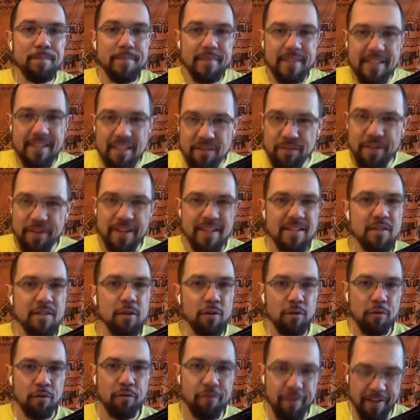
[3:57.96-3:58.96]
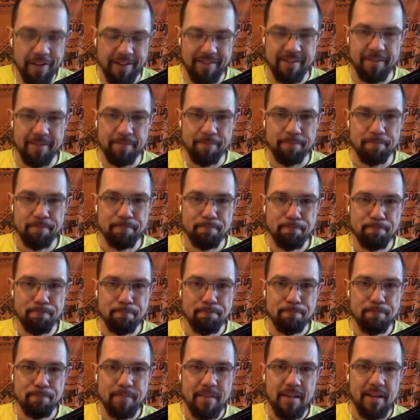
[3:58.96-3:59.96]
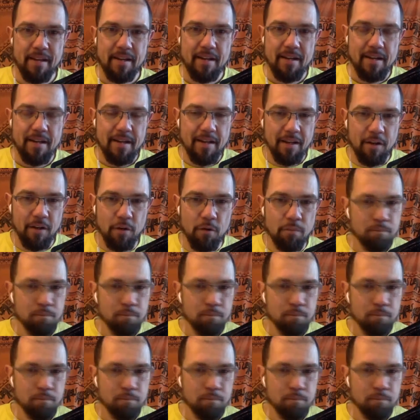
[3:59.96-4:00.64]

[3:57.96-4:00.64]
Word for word: these things don't fit, you're